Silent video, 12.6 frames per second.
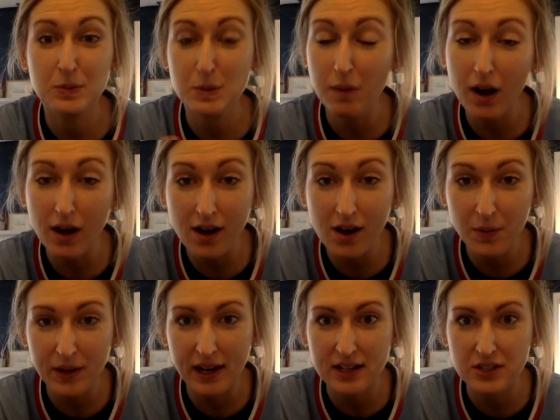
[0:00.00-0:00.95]
tomorrow
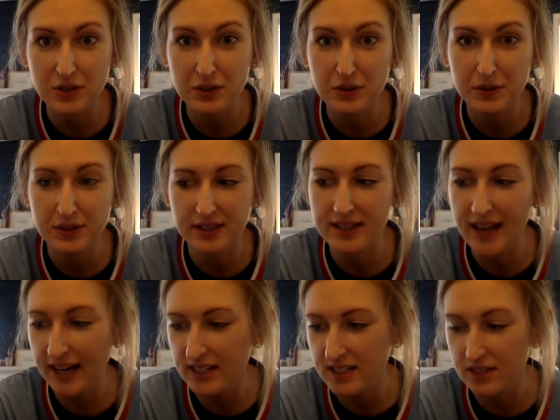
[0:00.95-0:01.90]
when I do the
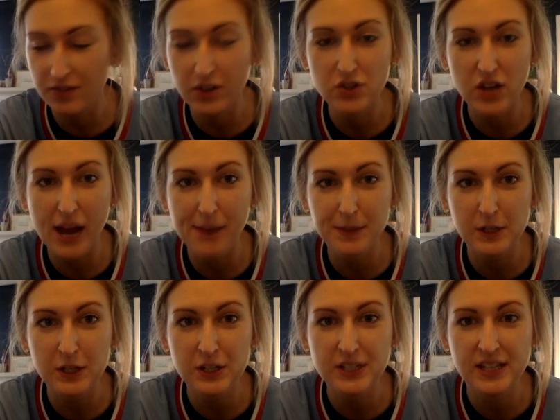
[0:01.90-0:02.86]
next few
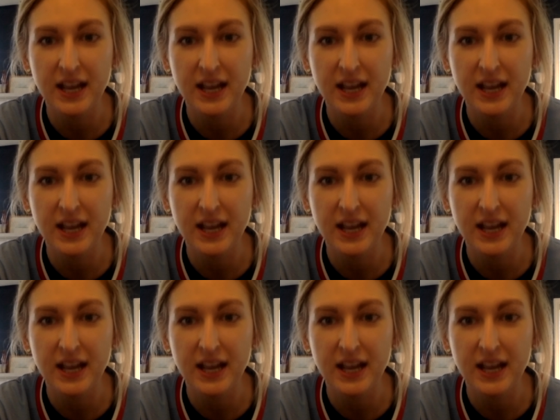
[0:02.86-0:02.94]
chapters.